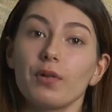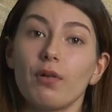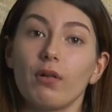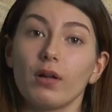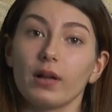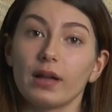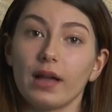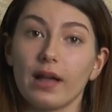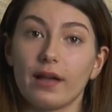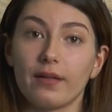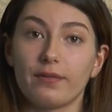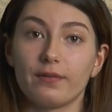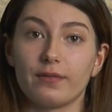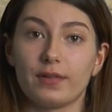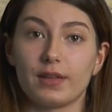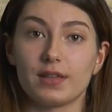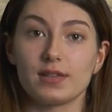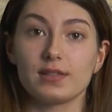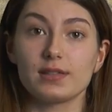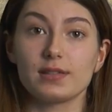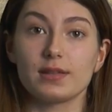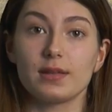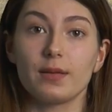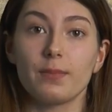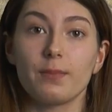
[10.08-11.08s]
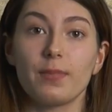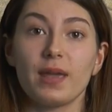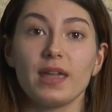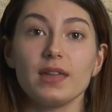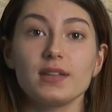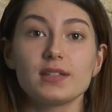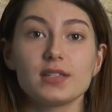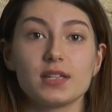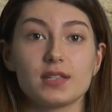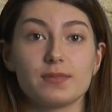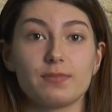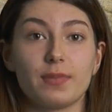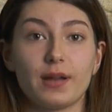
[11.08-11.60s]
on canvas
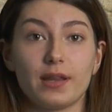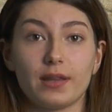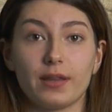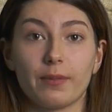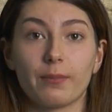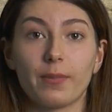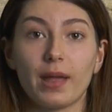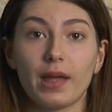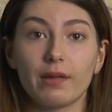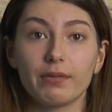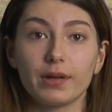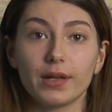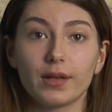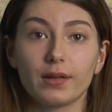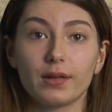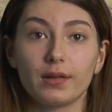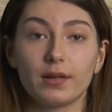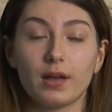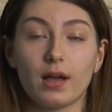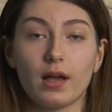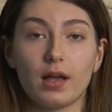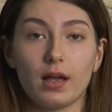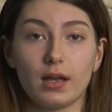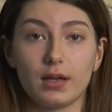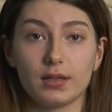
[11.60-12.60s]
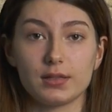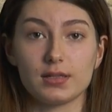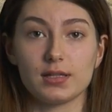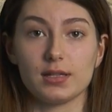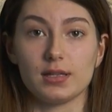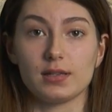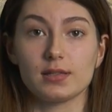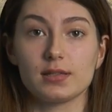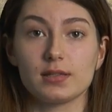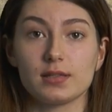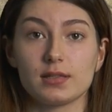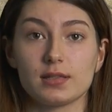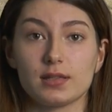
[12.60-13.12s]
painted by the American
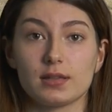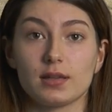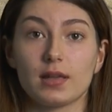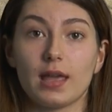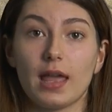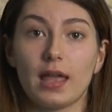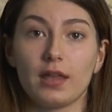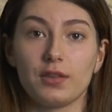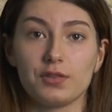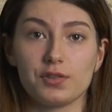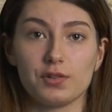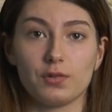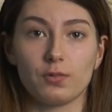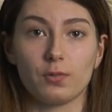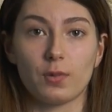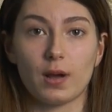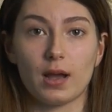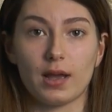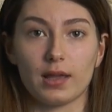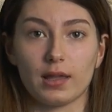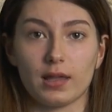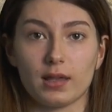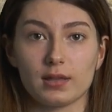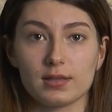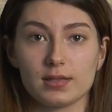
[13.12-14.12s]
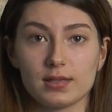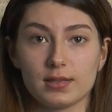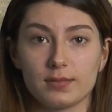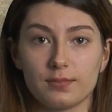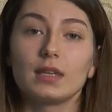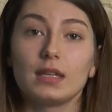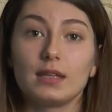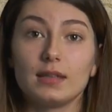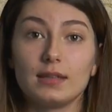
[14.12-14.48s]
artist Andrew Wyeth.